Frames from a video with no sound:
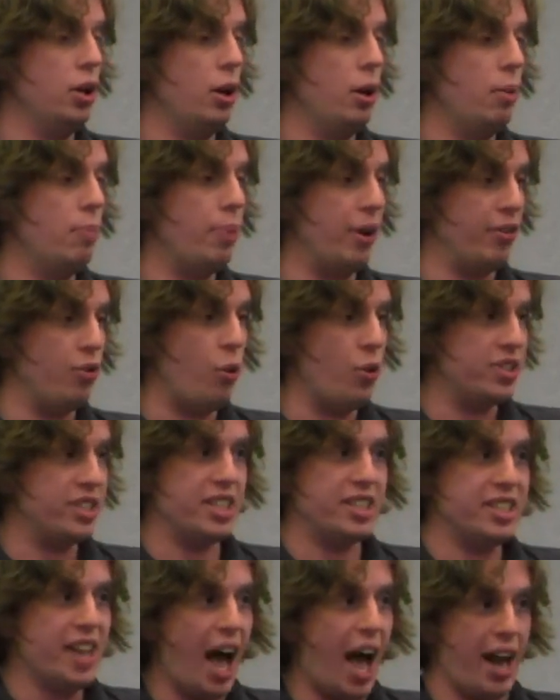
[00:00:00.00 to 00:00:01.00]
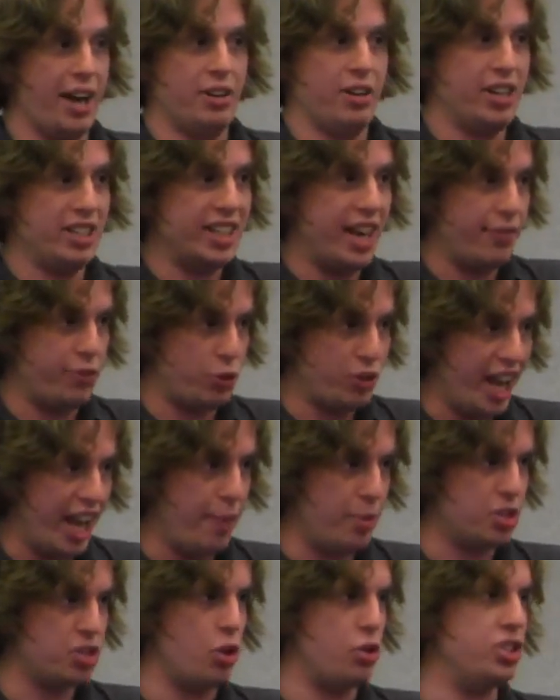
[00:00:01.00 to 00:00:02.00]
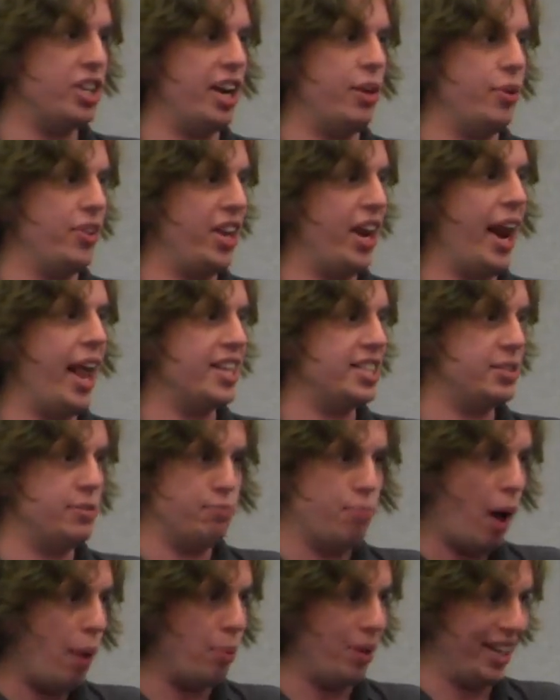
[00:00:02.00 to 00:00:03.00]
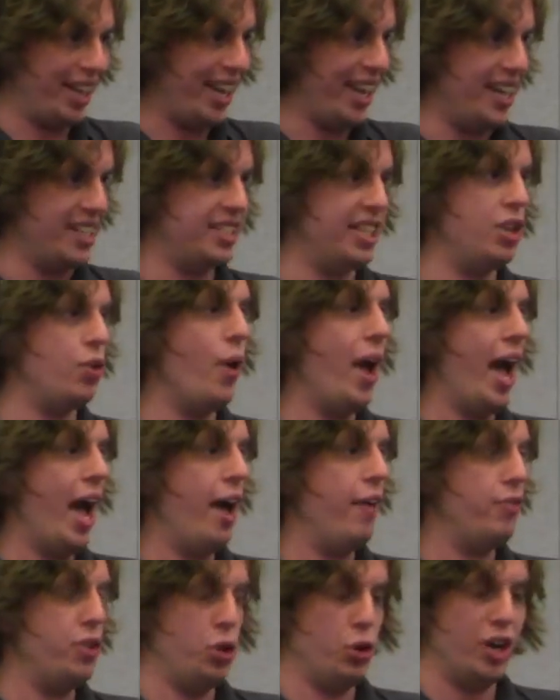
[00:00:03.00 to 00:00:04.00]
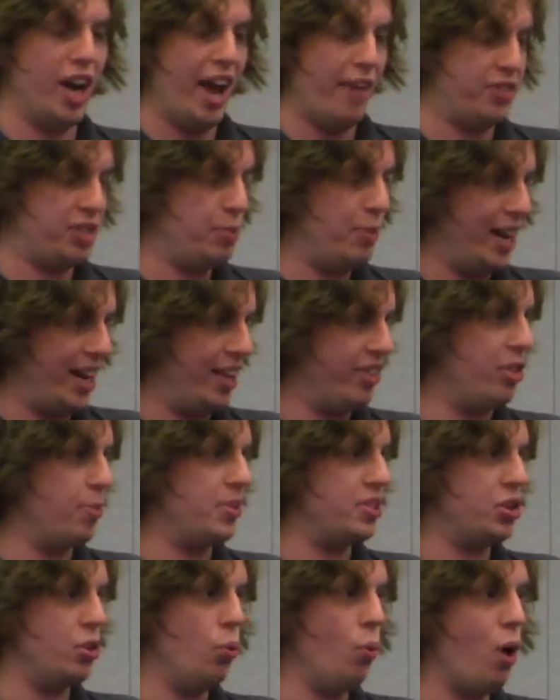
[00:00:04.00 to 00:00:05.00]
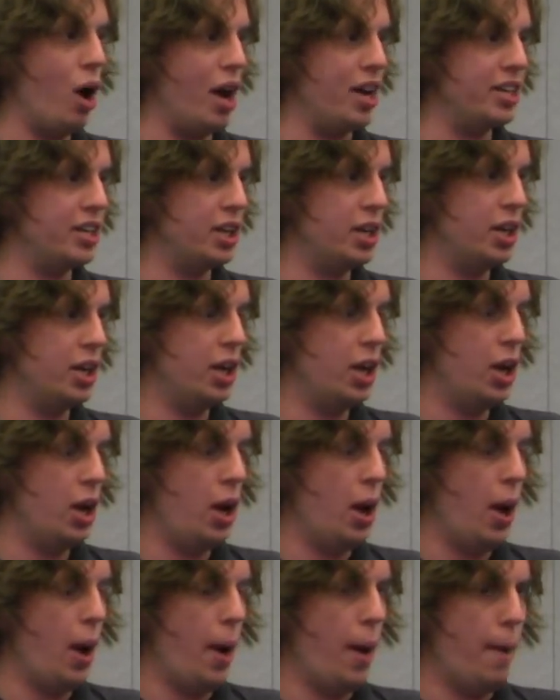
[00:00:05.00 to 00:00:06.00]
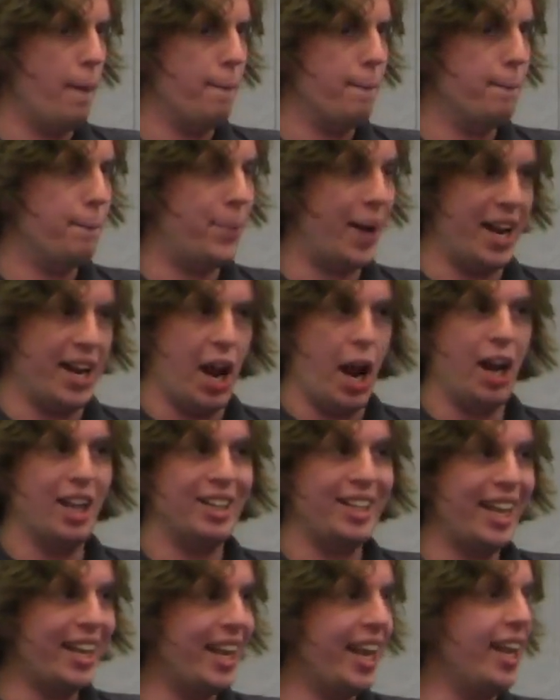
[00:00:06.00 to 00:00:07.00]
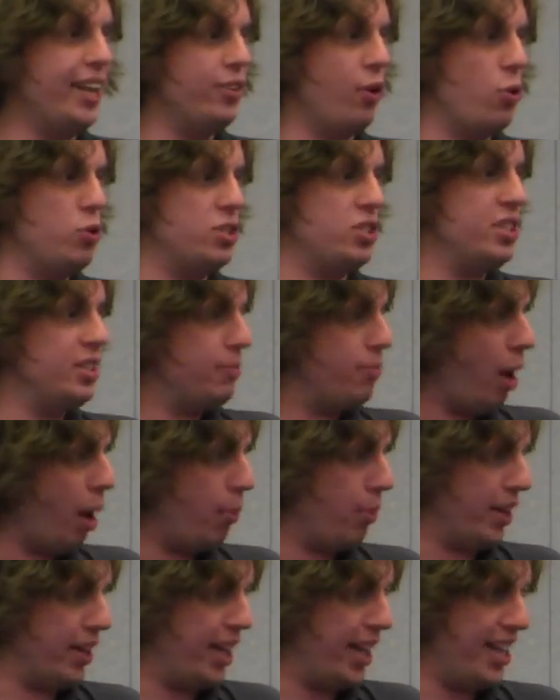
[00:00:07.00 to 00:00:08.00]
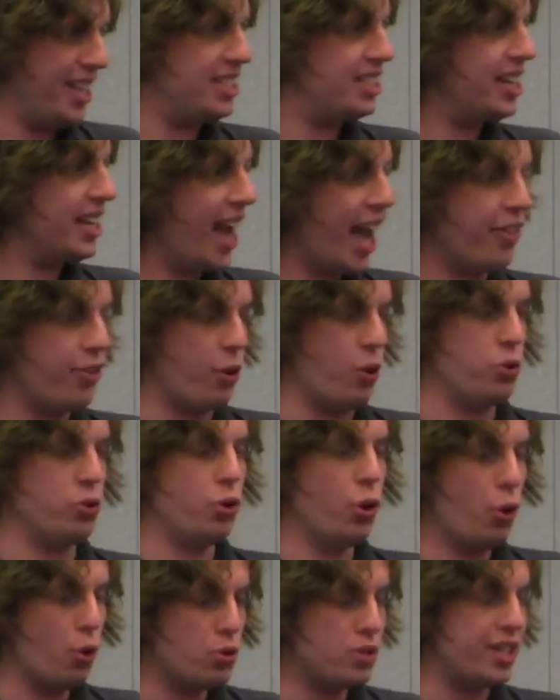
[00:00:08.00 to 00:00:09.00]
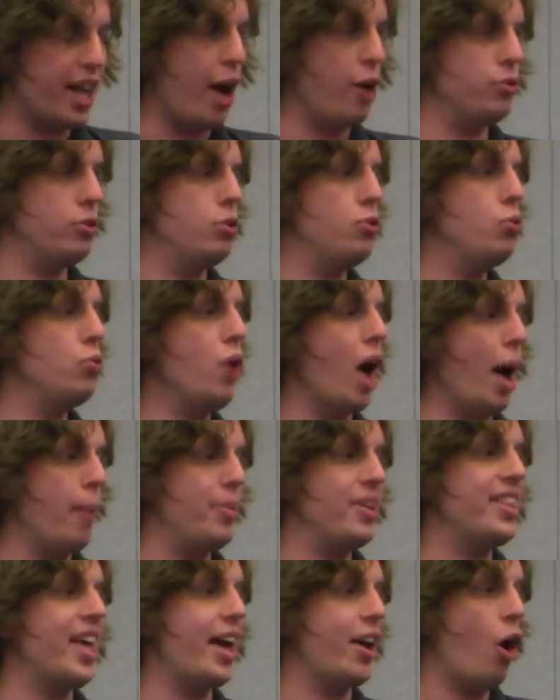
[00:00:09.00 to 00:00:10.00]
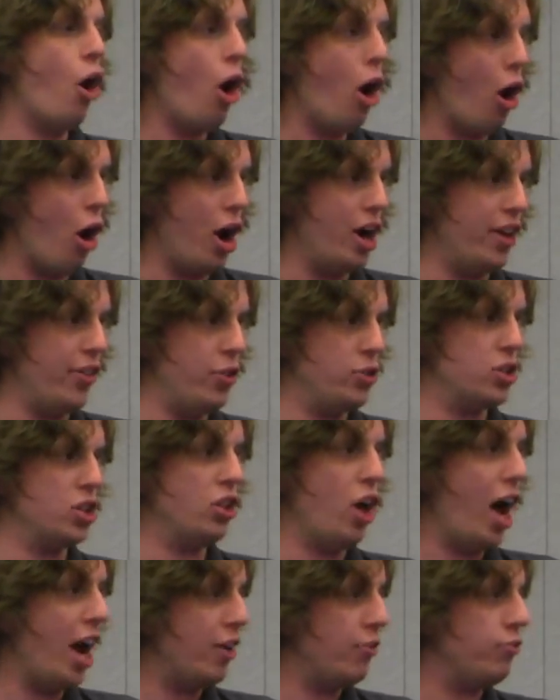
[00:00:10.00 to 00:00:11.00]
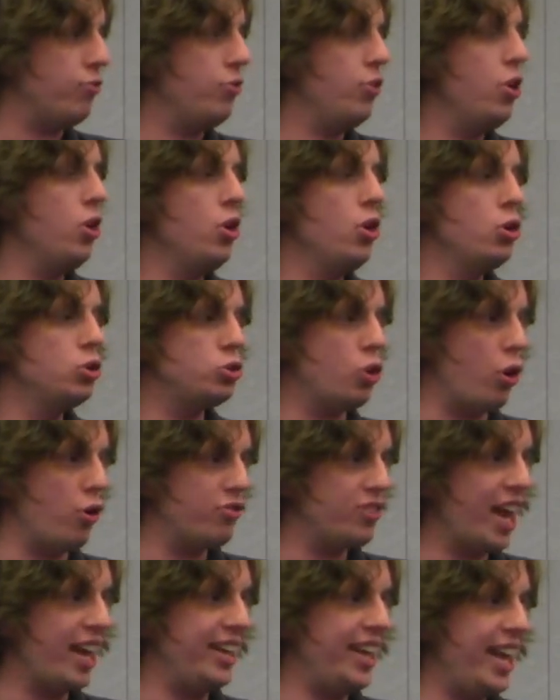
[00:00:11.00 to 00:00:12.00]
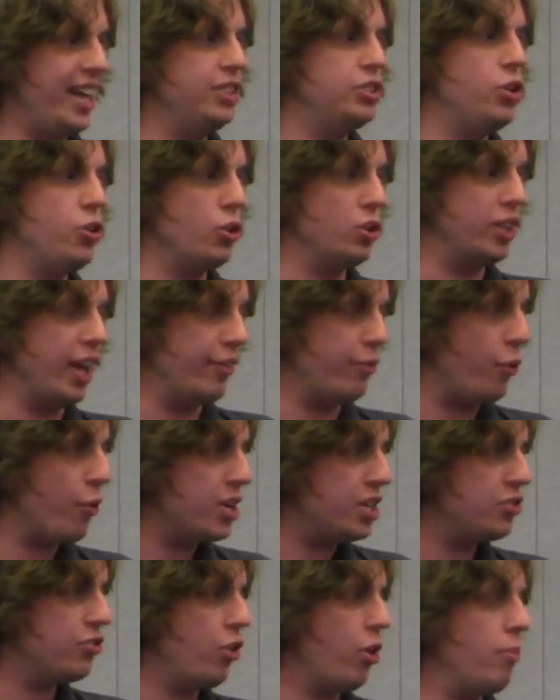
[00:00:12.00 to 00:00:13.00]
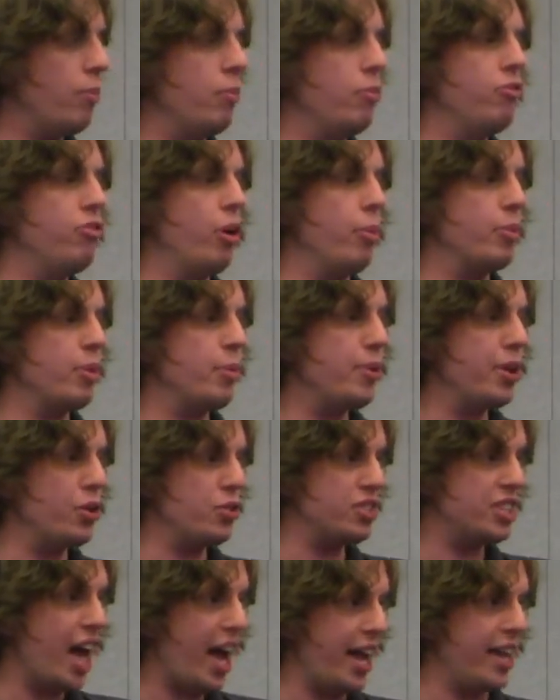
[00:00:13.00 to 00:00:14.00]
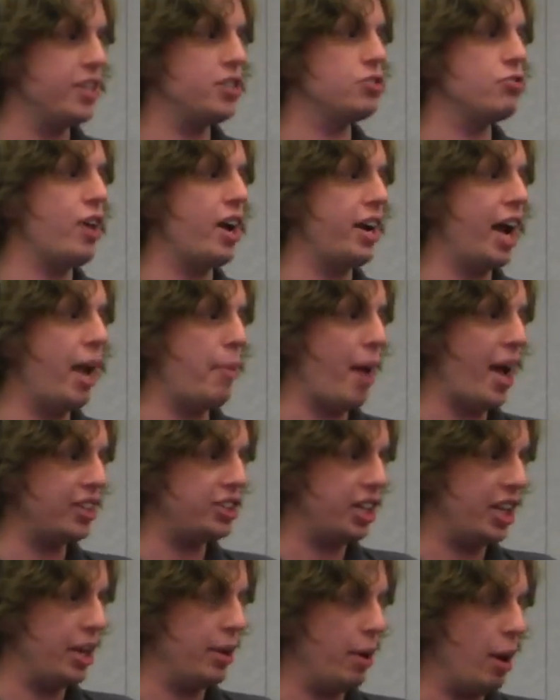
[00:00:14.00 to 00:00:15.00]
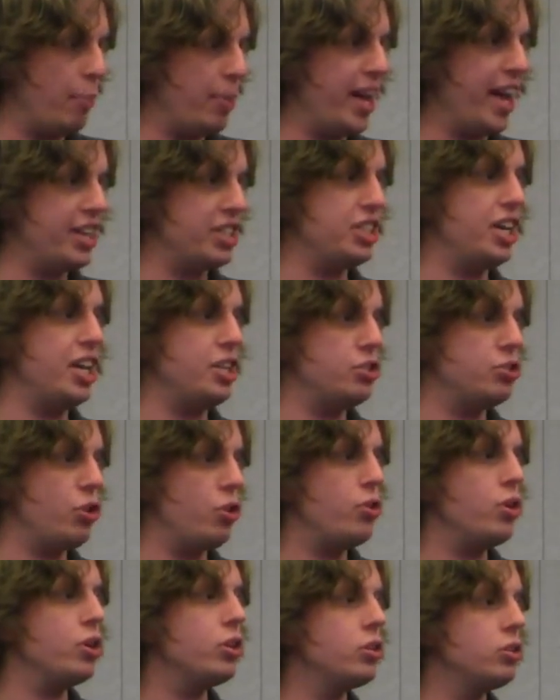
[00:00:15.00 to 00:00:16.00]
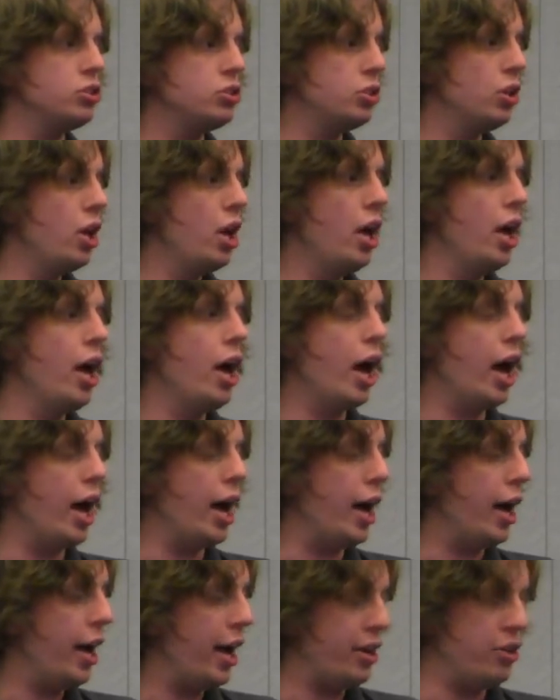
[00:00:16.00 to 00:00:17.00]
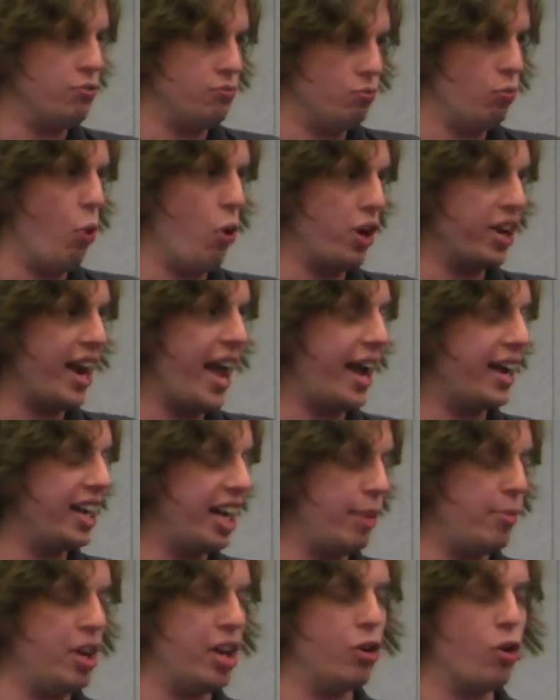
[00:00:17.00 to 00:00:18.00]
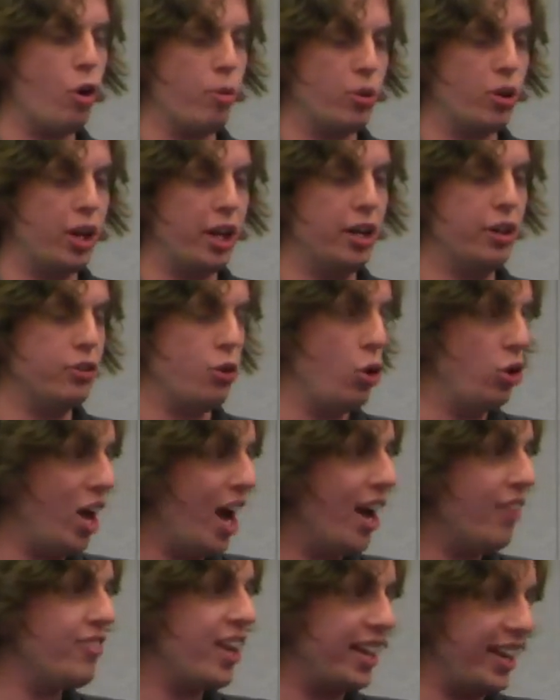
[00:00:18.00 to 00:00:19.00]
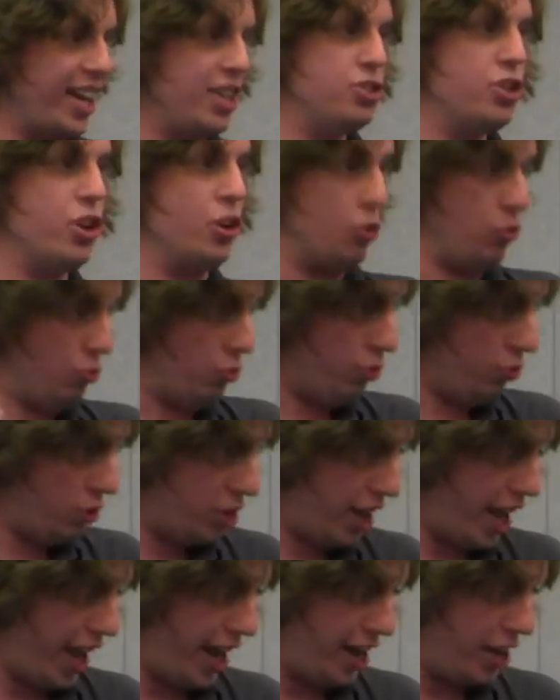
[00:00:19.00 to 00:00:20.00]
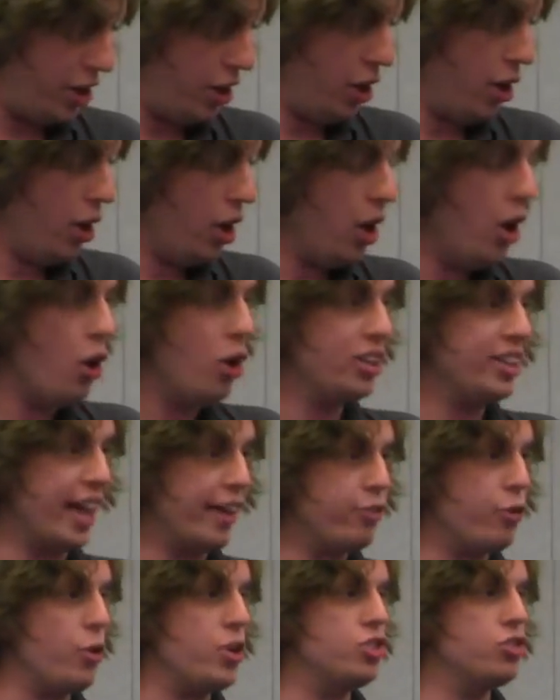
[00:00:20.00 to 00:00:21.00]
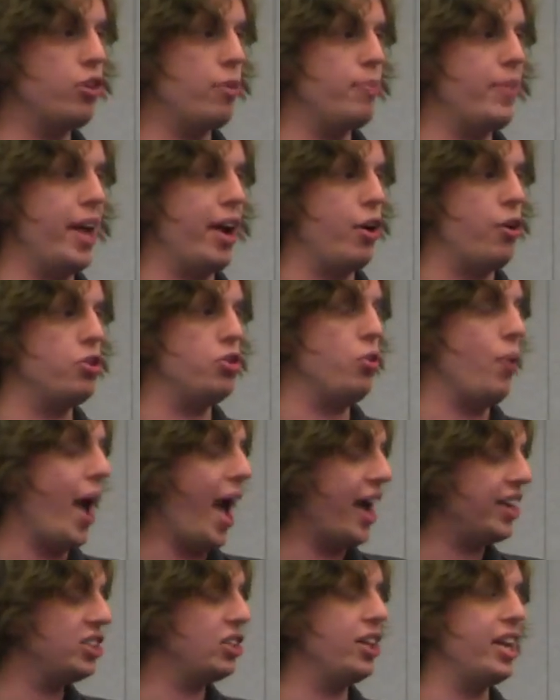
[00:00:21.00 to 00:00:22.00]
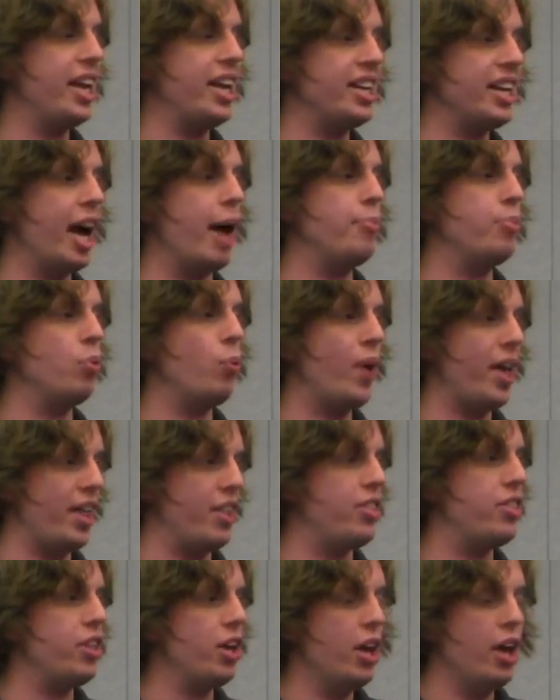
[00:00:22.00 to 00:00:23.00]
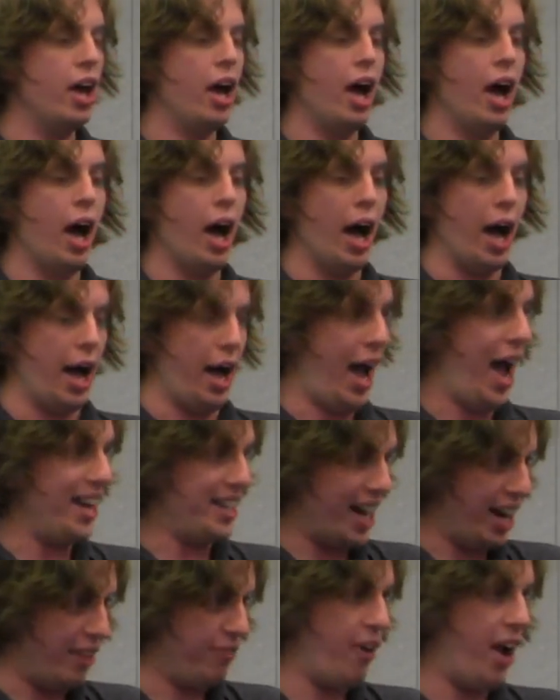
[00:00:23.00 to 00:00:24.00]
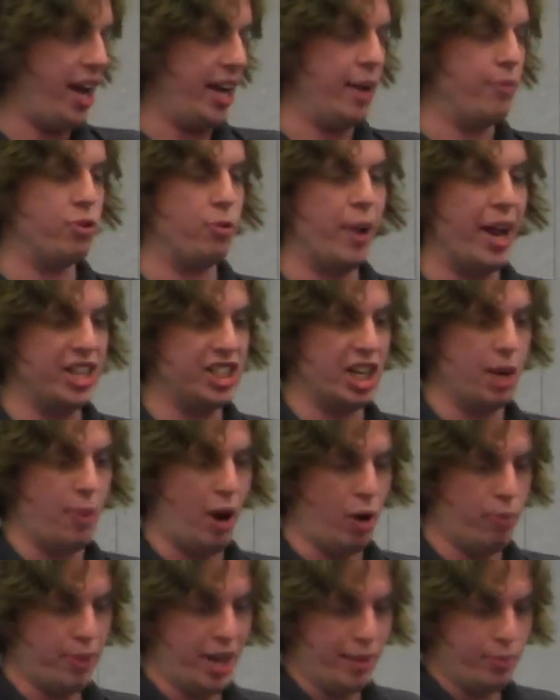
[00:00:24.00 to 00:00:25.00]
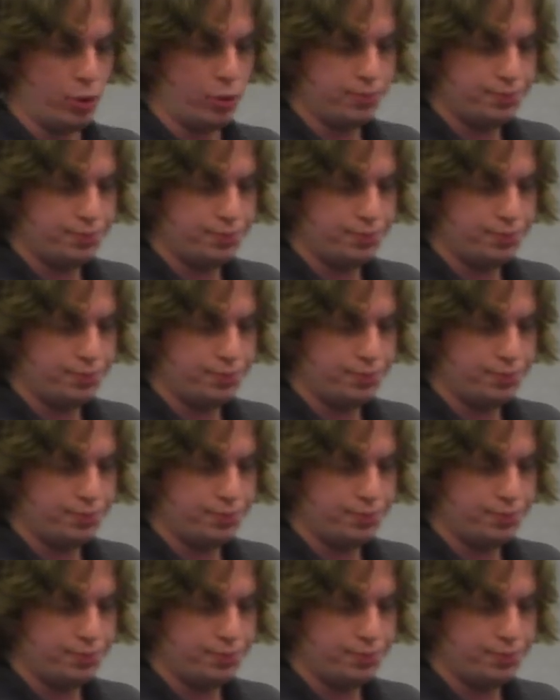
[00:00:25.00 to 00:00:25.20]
But of course, it's not, doesn't have your name associated with it. It has public keys that you have, and you can have as many of them as you want. But linking those public keys together turns out to not be that hard, and there's a lot of sort of techniques you can leverage from, from computer science, right? I'm actually a, a PhD student uh, and work in academia normally. So a lot of techniques you can, can leverage from there to actually end up with uh, identifying information about people.